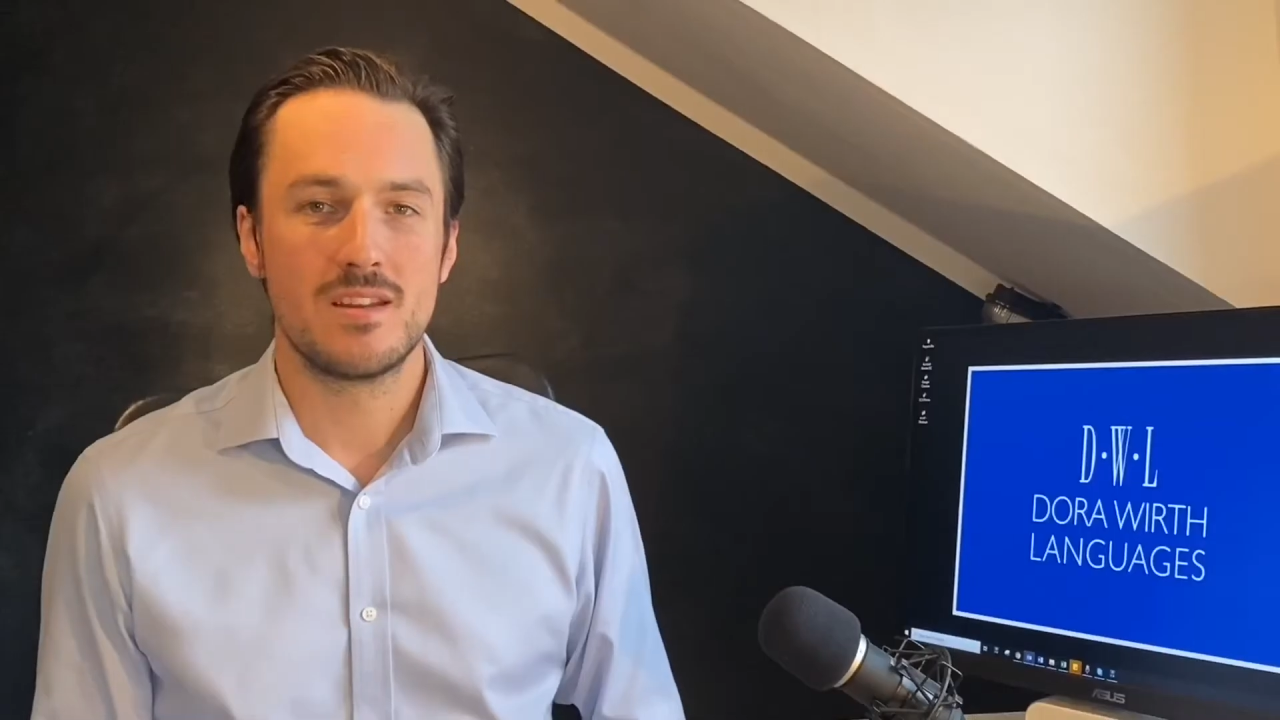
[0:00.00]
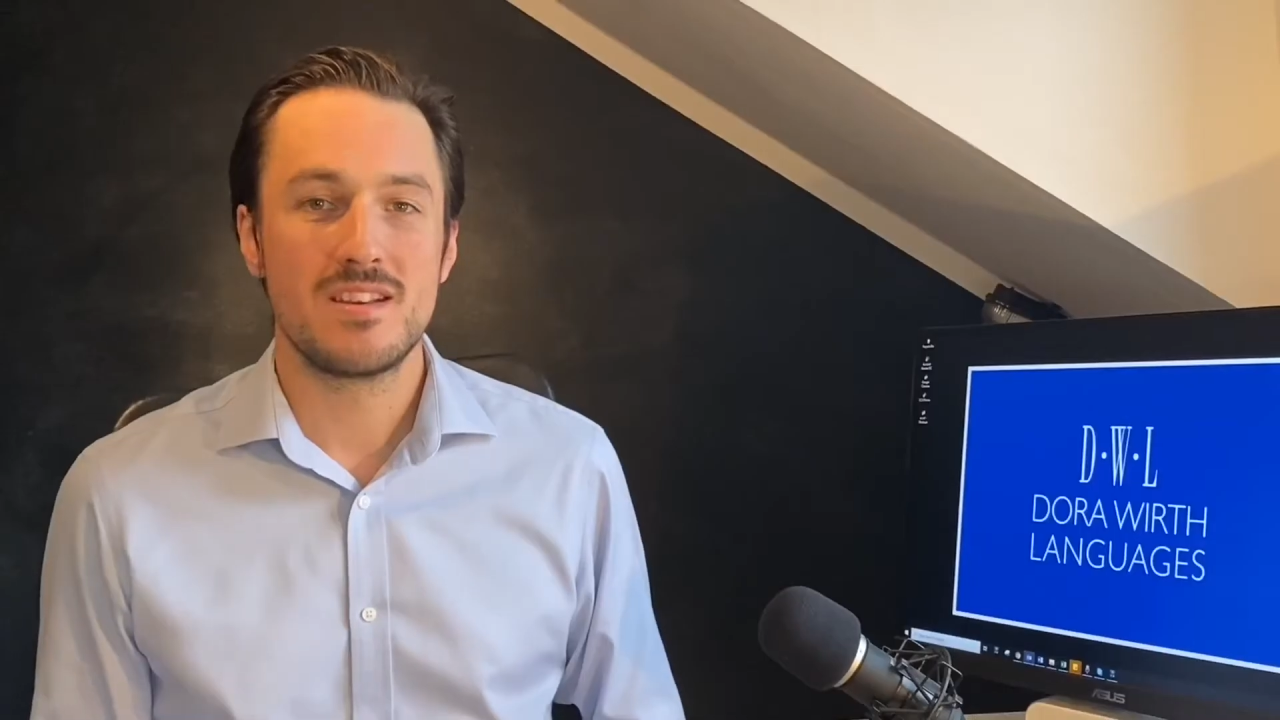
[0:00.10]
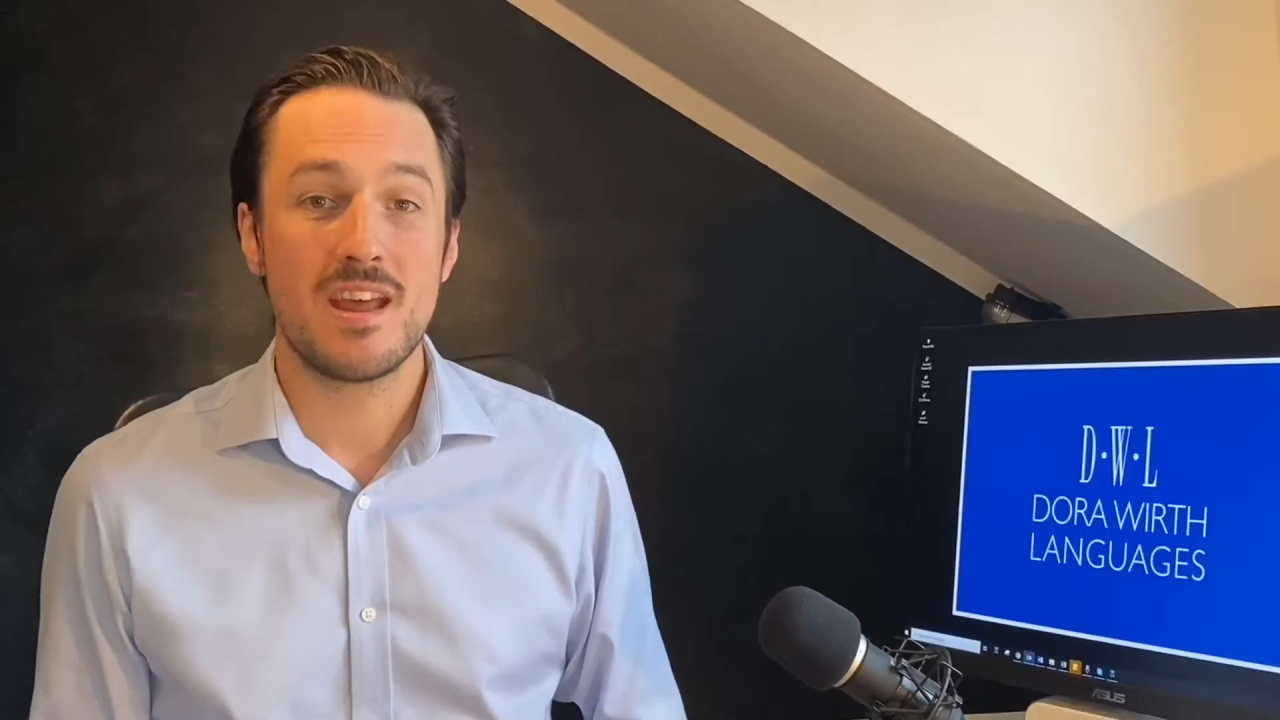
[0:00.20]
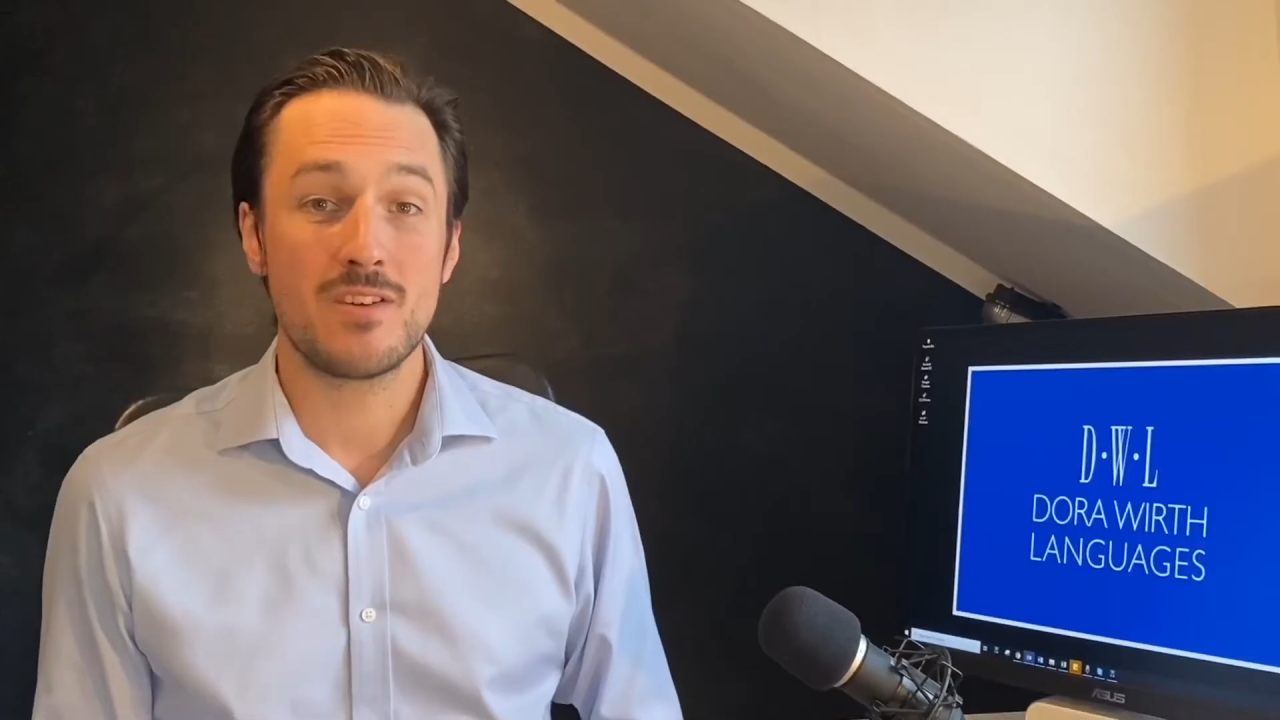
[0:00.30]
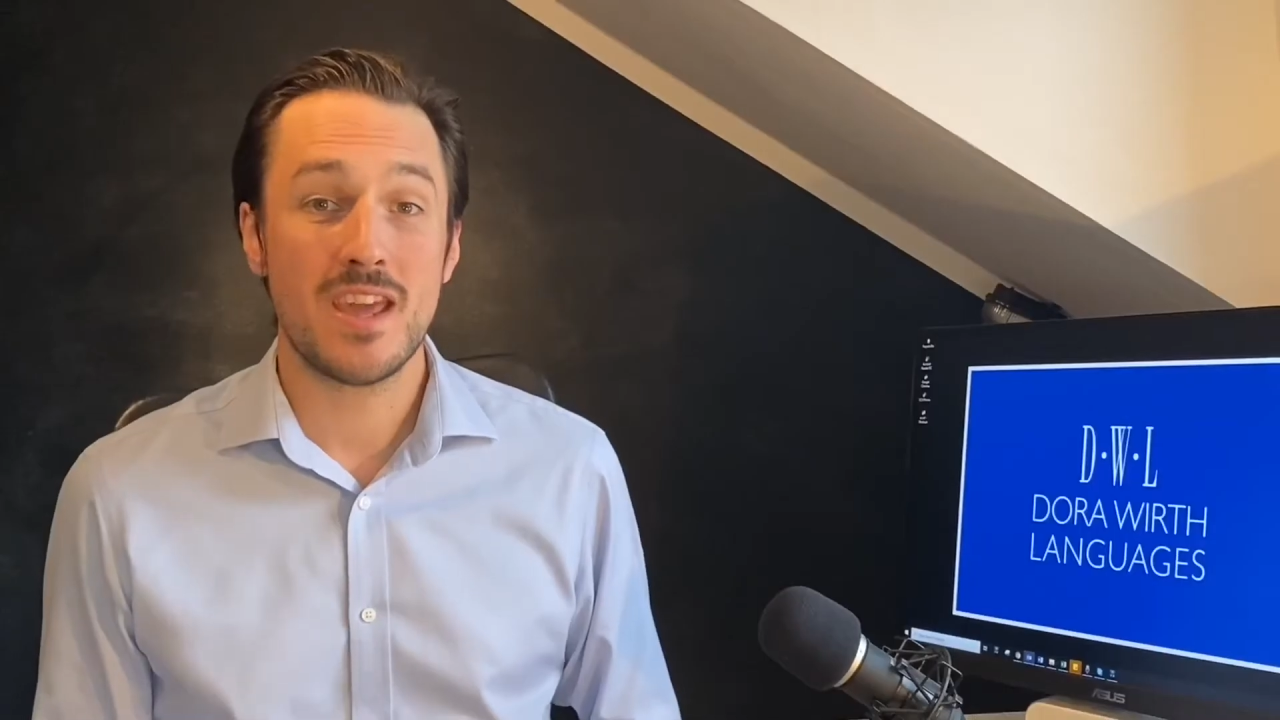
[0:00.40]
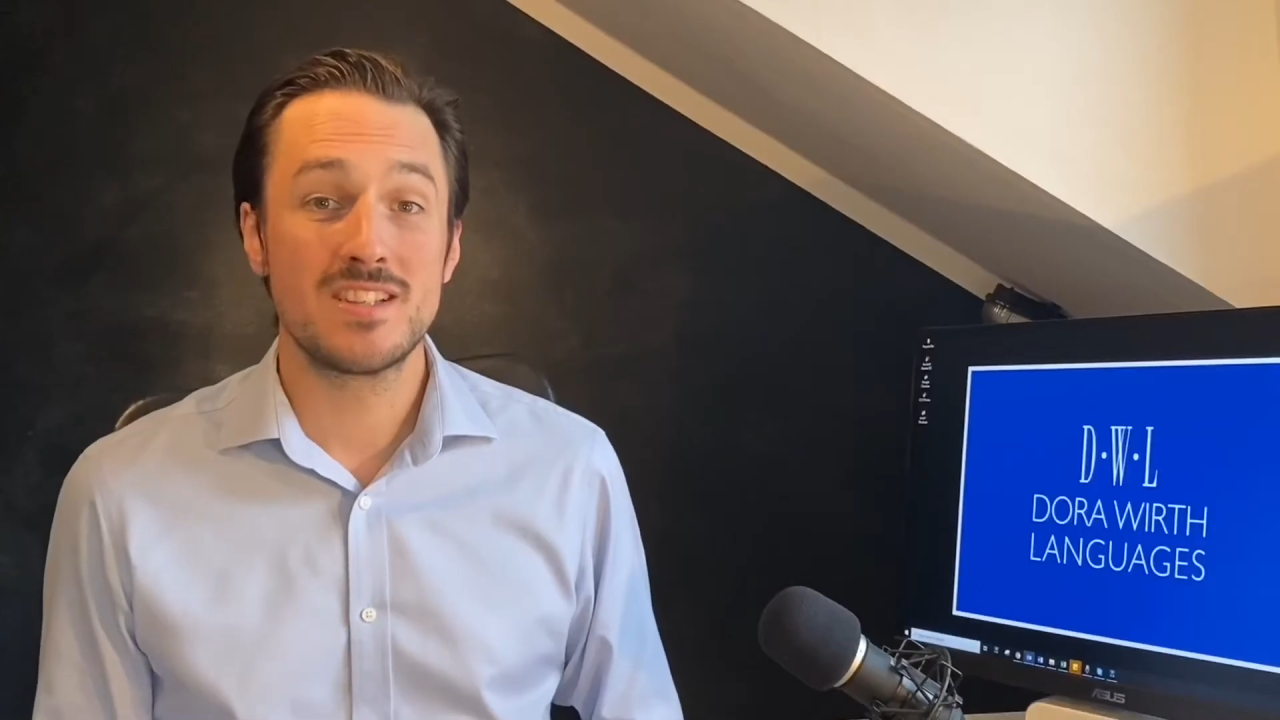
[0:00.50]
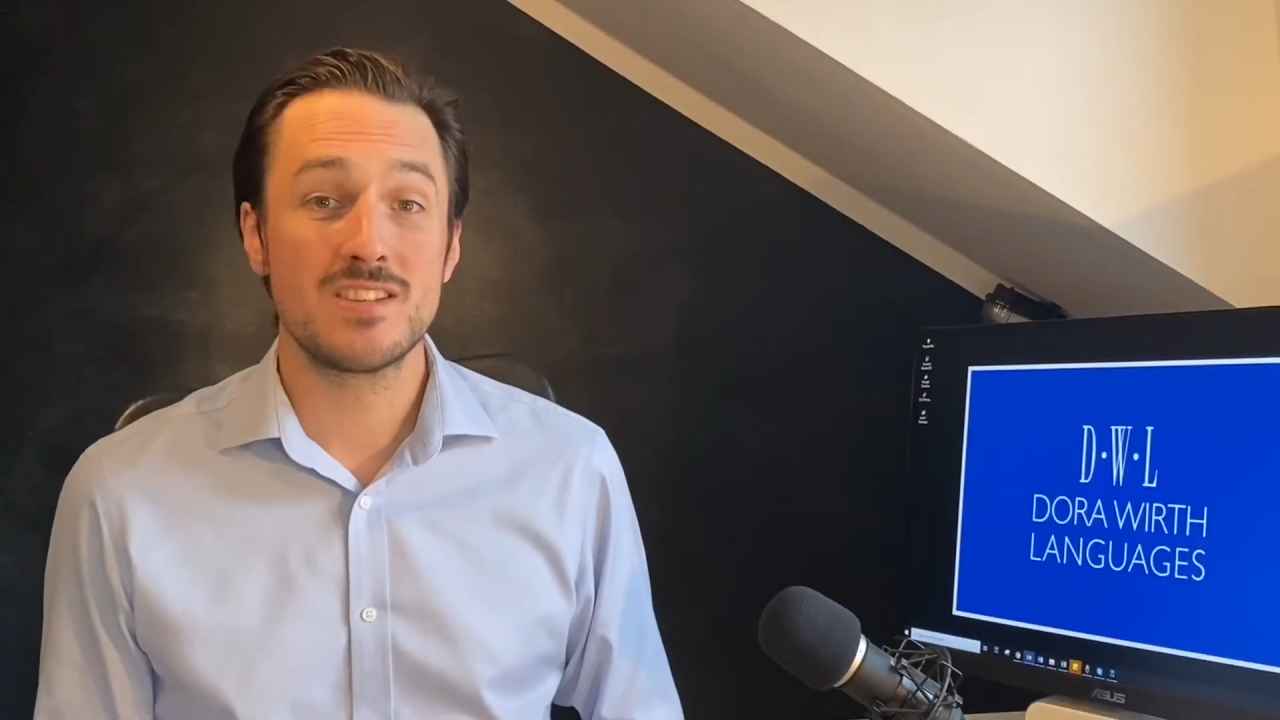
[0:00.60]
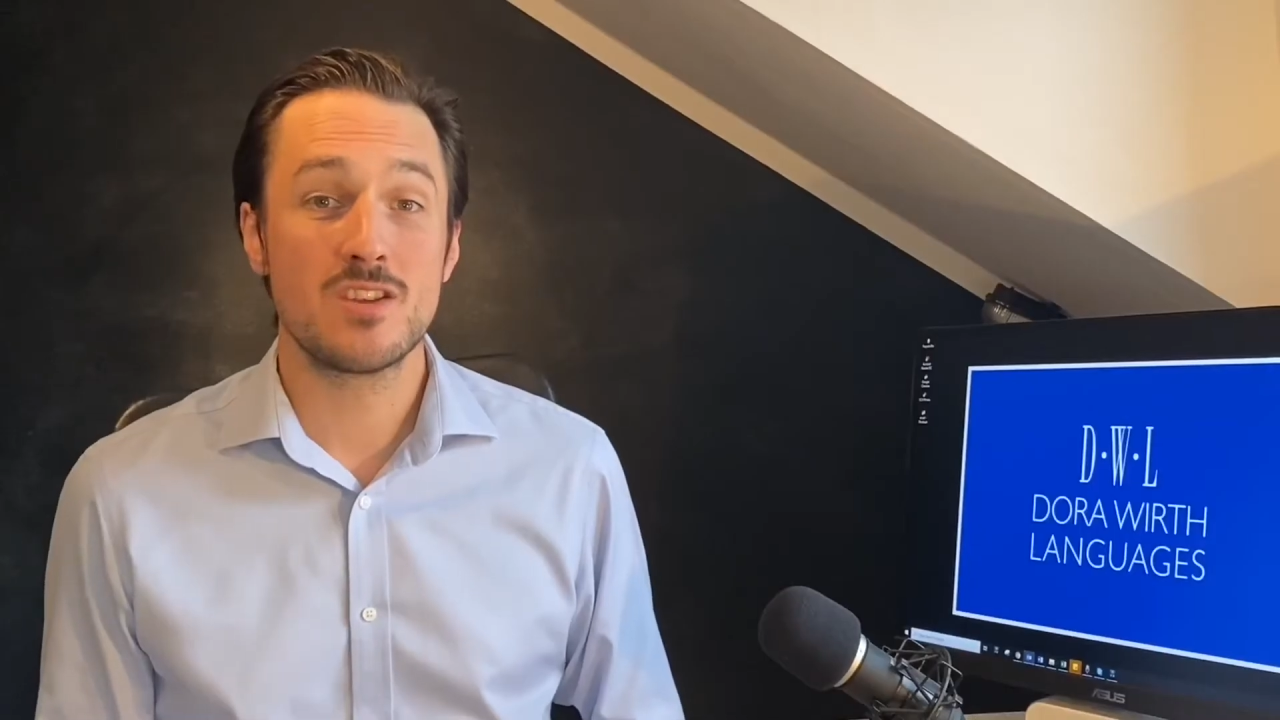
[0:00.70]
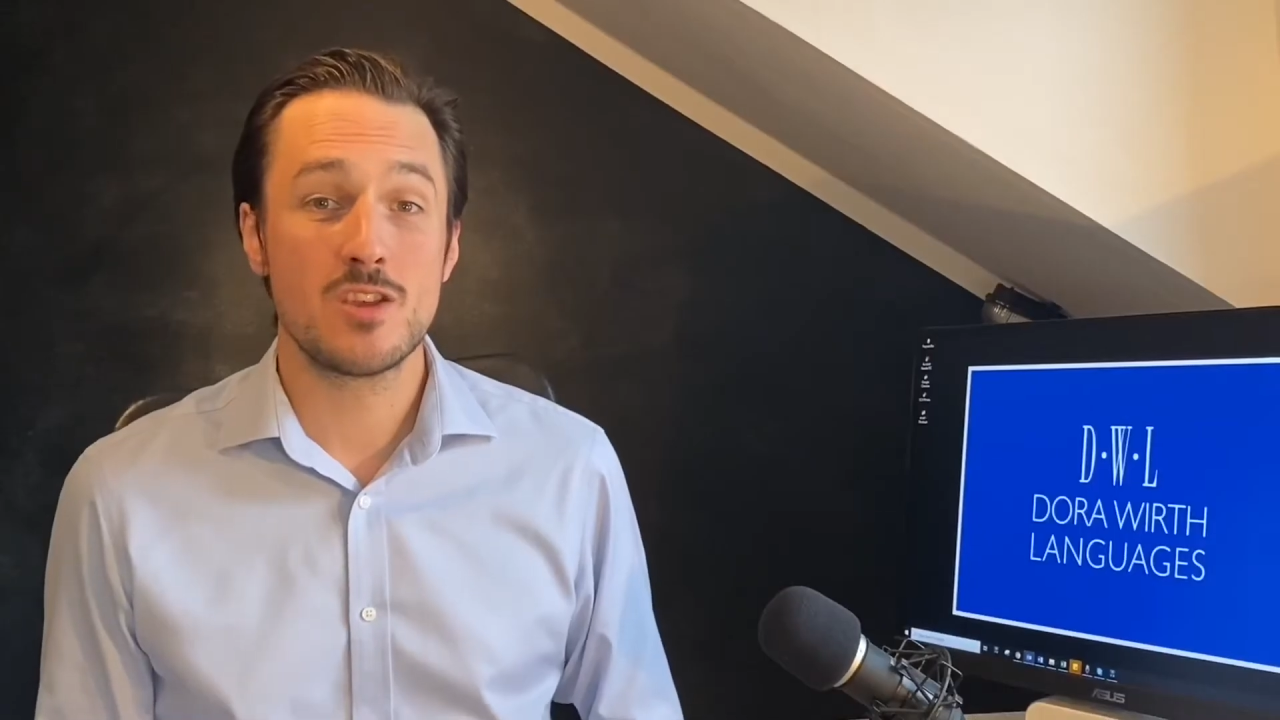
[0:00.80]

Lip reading: Navigating the